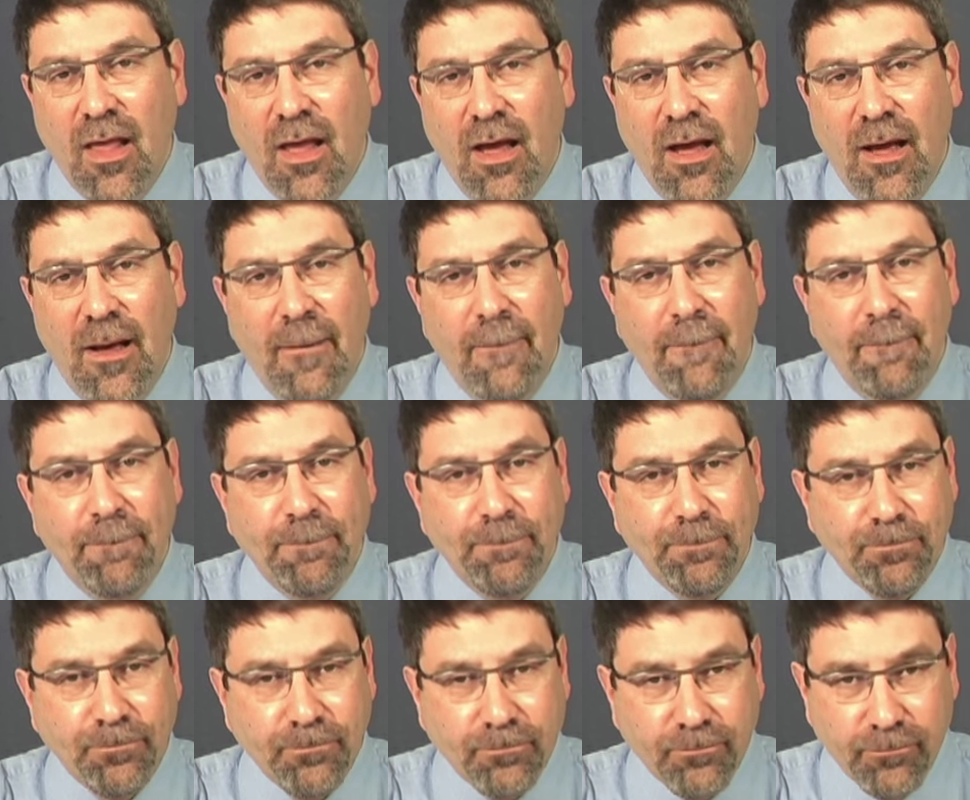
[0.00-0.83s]
Um,
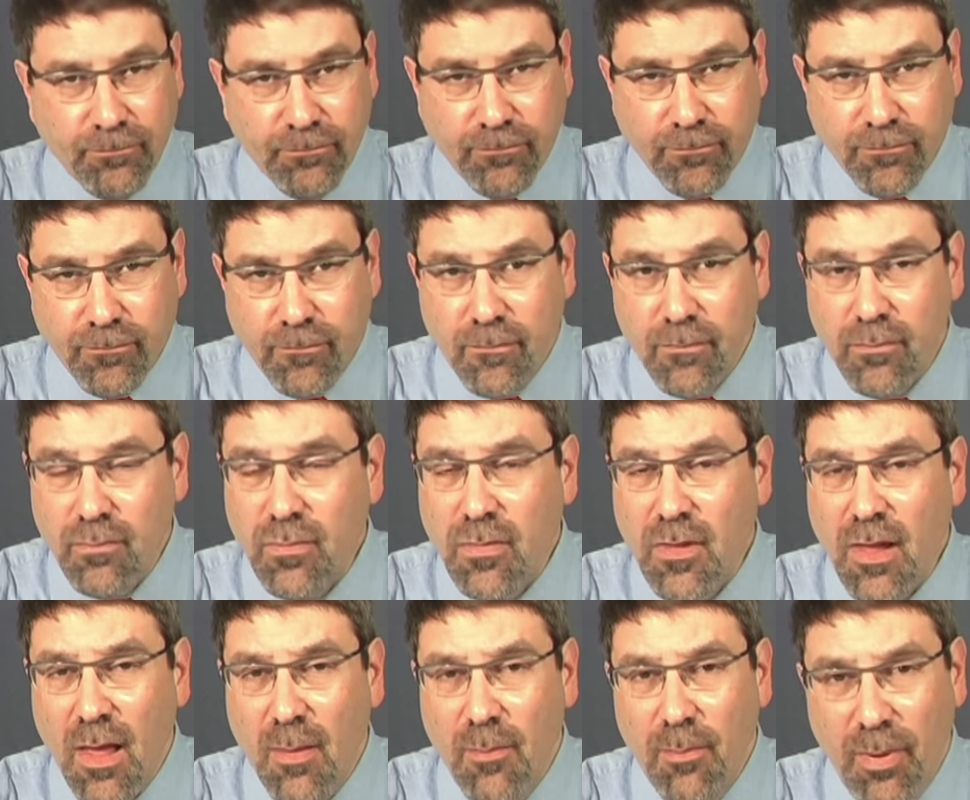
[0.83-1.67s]

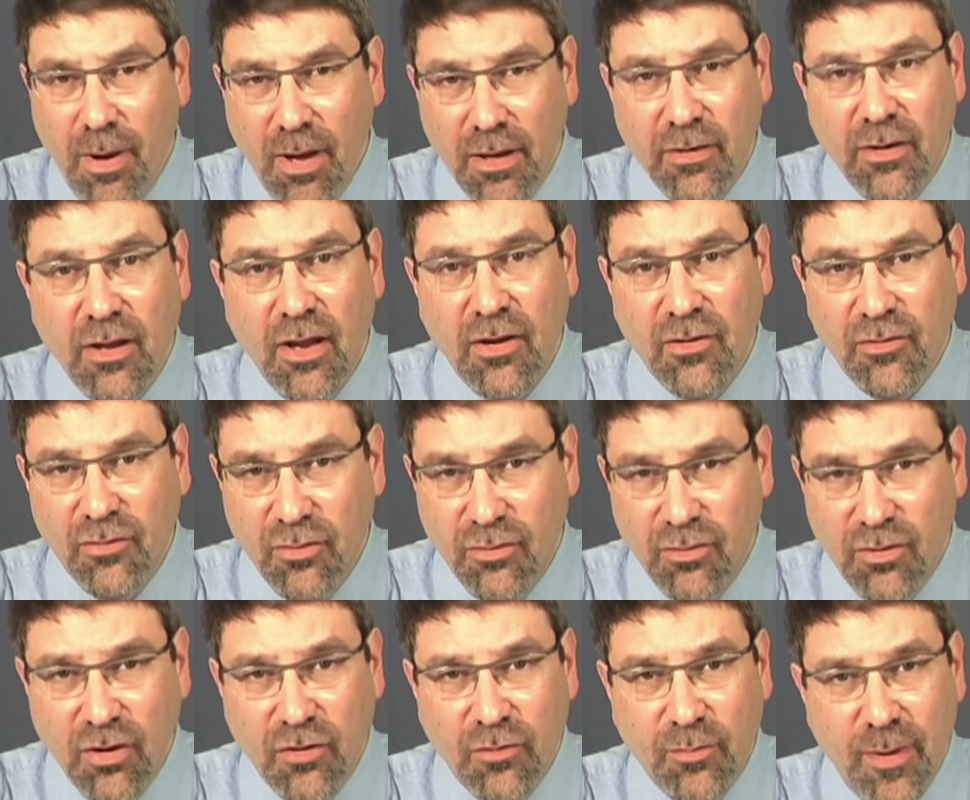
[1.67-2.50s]
but ex
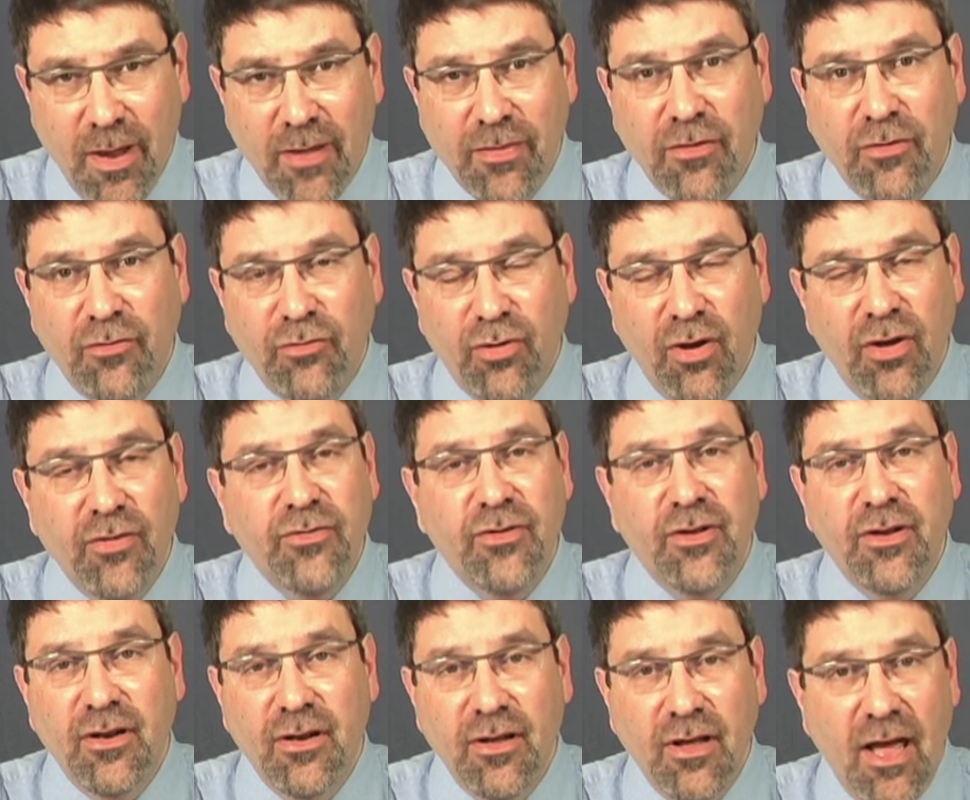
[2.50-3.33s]
expect the
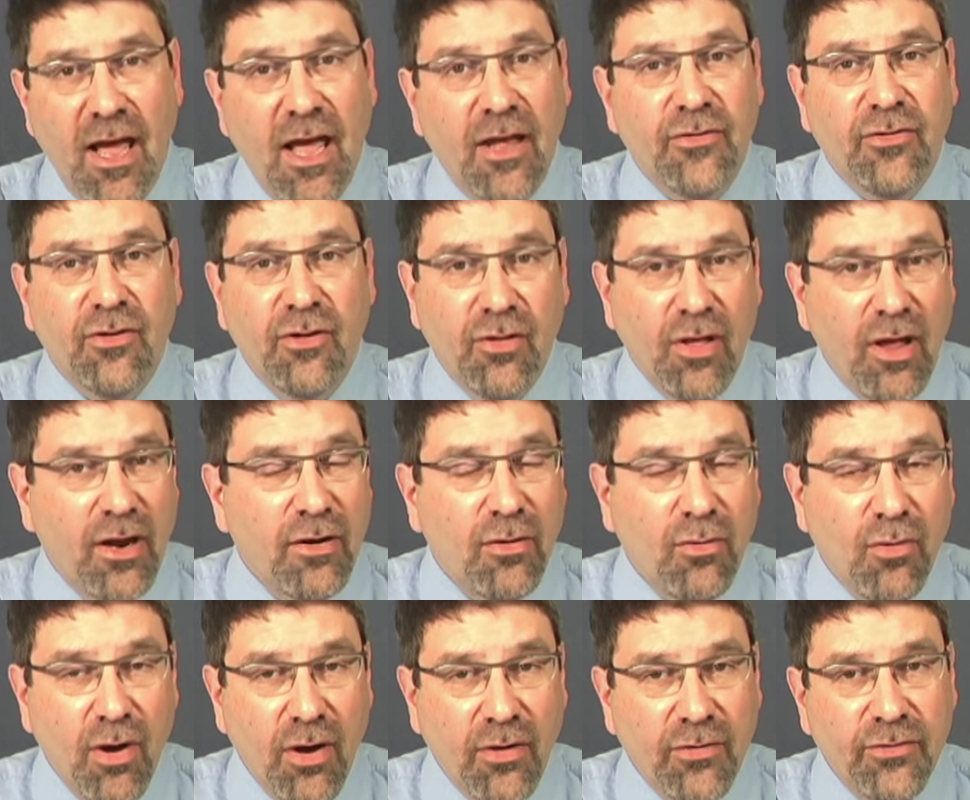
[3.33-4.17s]
trustee to ask a lot
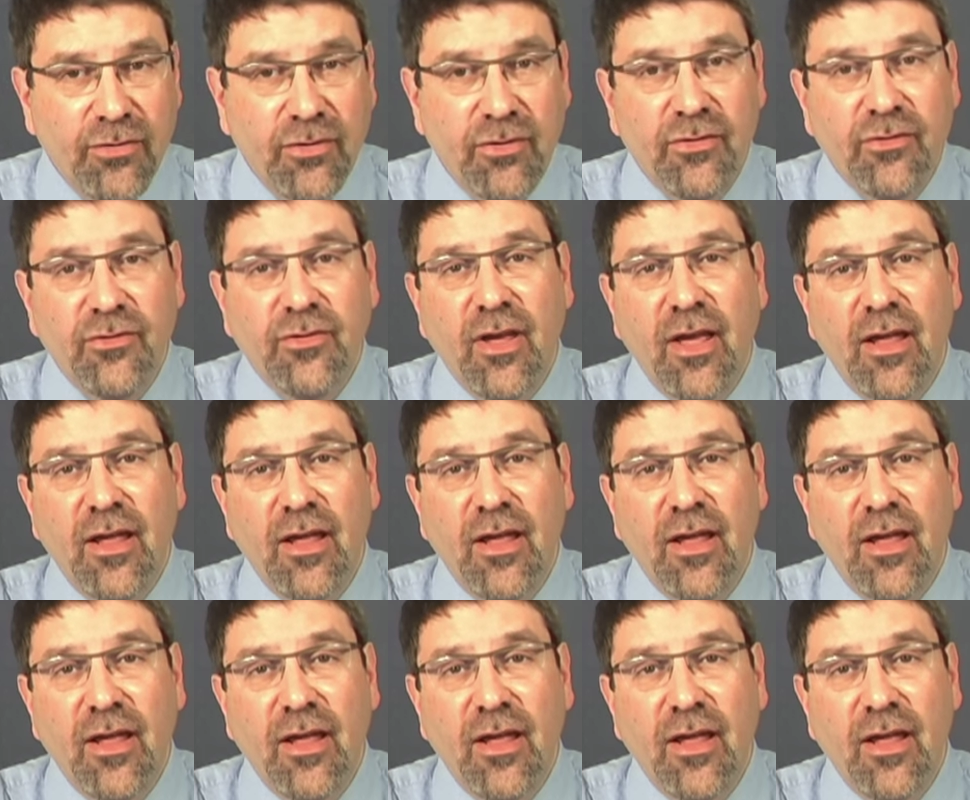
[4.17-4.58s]
of questions.